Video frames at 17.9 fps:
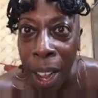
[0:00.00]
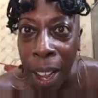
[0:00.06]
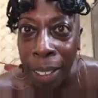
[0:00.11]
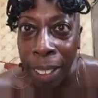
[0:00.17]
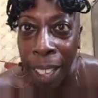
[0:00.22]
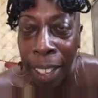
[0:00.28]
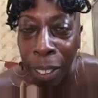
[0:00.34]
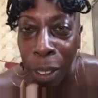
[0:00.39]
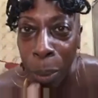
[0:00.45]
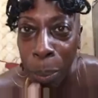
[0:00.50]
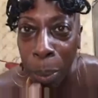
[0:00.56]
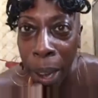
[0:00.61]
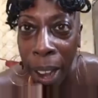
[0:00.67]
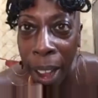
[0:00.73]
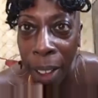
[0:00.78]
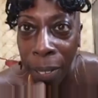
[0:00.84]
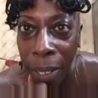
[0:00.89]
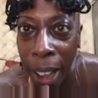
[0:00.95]
Thank you,
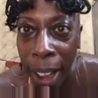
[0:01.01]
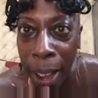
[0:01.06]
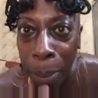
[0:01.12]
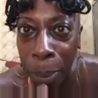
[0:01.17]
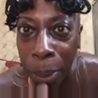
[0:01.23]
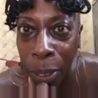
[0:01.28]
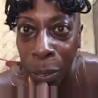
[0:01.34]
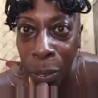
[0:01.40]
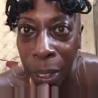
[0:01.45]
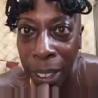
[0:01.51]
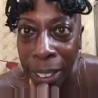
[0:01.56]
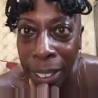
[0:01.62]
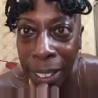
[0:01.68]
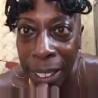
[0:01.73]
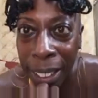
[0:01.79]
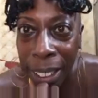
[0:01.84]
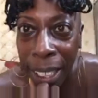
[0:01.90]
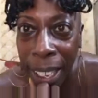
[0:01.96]
Bev. Hey, Miss
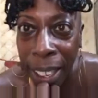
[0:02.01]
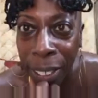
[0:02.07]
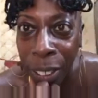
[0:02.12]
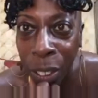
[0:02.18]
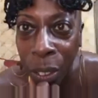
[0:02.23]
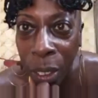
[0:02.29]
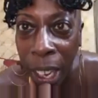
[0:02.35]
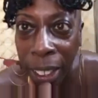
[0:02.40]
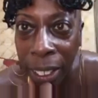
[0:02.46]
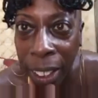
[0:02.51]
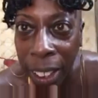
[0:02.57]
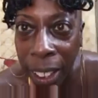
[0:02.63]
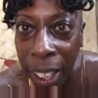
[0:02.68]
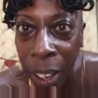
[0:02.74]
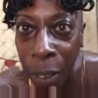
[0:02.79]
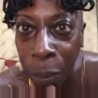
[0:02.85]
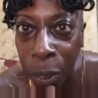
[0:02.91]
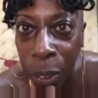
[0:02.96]
Racy. Yeah, strength and
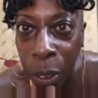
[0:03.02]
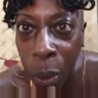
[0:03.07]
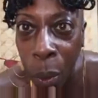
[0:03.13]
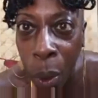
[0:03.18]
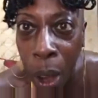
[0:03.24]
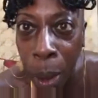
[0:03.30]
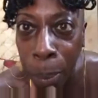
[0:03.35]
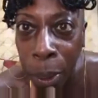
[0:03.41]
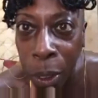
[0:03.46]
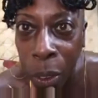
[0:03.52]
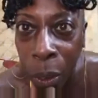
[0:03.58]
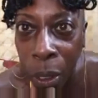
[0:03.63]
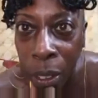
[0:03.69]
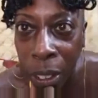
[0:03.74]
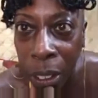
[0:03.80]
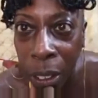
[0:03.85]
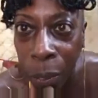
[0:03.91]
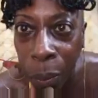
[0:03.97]
comfort to Kwame
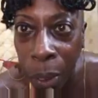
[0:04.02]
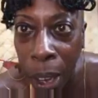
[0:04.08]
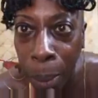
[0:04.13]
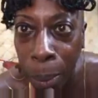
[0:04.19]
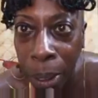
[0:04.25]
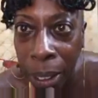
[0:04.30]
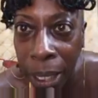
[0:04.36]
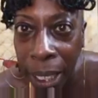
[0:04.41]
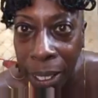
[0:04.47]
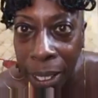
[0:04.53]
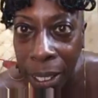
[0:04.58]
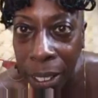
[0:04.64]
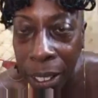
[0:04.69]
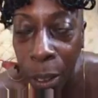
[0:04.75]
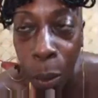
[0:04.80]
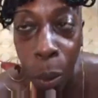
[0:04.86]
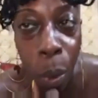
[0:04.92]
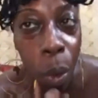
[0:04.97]
George and his family. That's
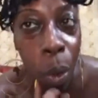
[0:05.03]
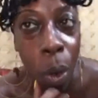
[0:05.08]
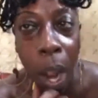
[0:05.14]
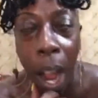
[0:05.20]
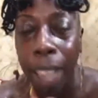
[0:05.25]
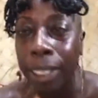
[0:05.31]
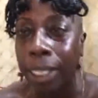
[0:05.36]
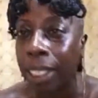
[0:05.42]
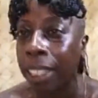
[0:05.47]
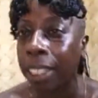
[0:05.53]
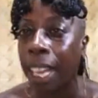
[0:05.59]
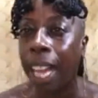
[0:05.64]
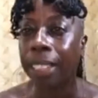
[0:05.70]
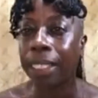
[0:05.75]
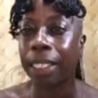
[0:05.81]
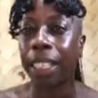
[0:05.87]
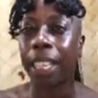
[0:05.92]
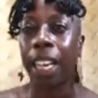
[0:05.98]
woo, I said that. I
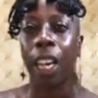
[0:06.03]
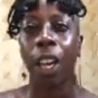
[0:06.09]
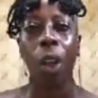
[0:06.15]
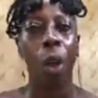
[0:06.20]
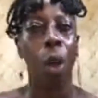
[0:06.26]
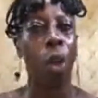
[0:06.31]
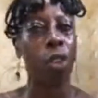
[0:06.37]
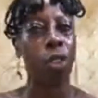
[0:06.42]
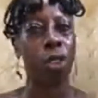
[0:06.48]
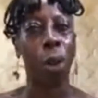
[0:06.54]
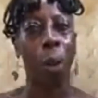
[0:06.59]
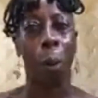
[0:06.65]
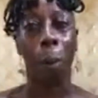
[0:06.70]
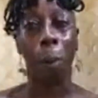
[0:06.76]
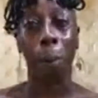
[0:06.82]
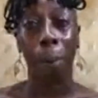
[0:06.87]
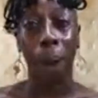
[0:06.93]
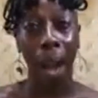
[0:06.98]
said, your
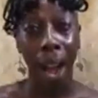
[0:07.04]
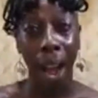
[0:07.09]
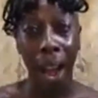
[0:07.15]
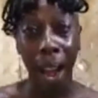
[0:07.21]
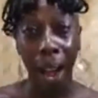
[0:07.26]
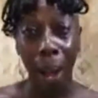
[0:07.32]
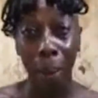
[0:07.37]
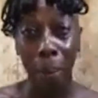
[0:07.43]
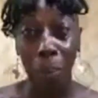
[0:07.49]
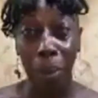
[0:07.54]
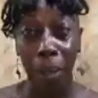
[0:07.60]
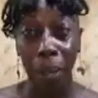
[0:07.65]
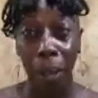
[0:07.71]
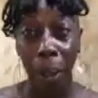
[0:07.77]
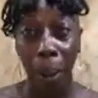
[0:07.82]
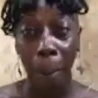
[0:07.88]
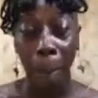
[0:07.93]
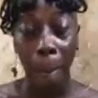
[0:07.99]
mom?
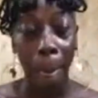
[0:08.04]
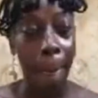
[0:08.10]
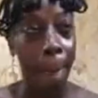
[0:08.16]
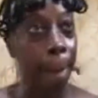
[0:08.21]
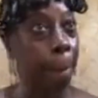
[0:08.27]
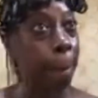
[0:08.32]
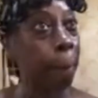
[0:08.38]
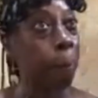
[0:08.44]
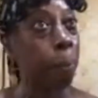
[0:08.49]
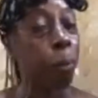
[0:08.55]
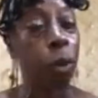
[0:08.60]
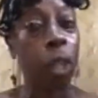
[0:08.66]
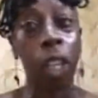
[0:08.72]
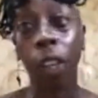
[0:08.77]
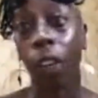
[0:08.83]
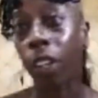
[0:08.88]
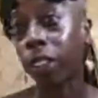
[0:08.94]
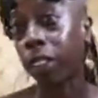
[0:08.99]
He
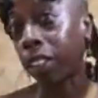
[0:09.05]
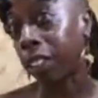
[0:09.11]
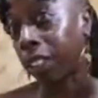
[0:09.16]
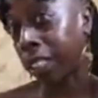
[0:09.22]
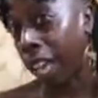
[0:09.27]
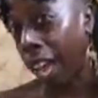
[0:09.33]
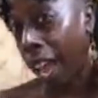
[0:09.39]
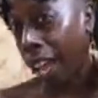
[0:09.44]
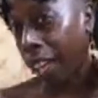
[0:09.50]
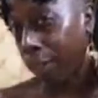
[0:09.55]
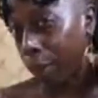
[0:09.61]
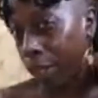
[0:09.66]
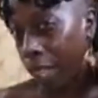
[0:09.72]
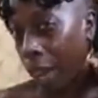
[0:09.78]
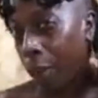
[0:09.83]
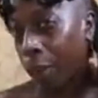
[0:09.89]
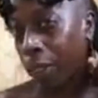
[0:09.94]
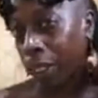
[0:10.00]
lost his dad, but
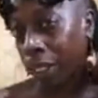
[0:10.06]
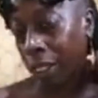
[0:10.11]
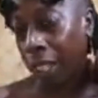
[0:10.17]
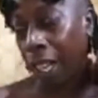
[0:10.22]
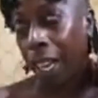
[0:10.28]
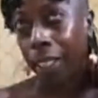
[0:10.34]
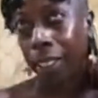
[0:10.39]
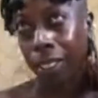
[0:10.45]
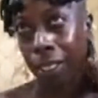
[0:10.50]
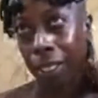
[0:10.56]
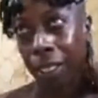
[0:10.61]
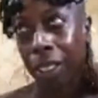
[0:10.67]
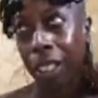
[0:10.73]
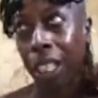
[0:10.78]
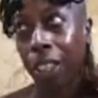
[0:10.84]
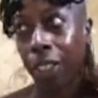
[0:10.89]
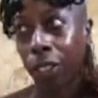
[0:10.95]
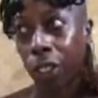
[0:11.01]
that was like
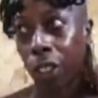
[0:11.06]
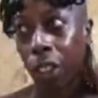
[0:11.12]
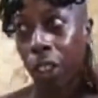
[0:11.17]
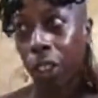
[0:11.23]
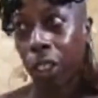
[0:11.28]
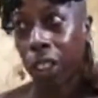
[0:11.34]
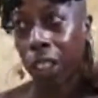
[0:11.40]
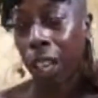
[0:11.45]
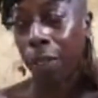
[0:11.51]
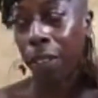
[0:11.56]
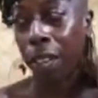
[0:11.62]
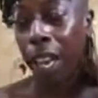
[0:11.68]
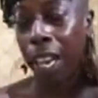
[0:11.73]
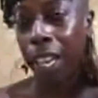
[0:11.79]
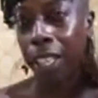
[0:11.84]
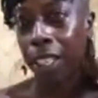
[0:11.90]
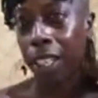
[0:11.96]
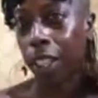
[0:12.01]
years ago, 7,
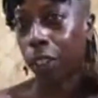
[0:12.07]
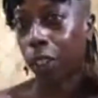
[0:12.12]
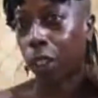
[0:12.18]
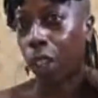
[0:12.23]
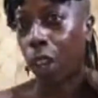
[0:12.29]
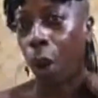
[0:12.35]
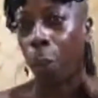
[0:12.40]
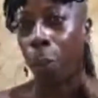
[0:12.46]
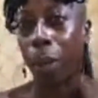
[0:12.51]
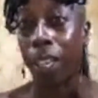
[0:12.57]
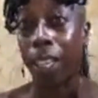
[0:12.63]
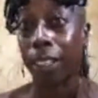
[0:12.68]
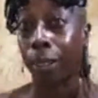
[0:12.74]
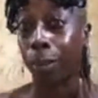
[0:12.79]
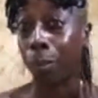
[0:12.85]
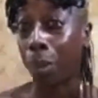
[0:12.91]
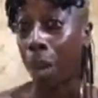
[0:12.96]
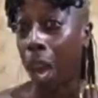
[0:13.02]
8 years ago. But his
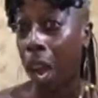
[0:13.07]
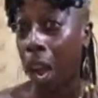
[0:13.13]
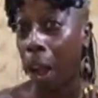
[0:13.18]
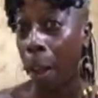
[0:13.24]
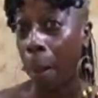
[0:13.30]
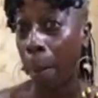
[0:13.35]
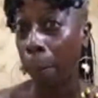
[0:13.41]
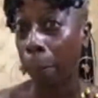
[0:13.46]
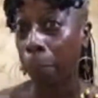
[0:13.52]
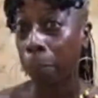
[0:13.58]
mom,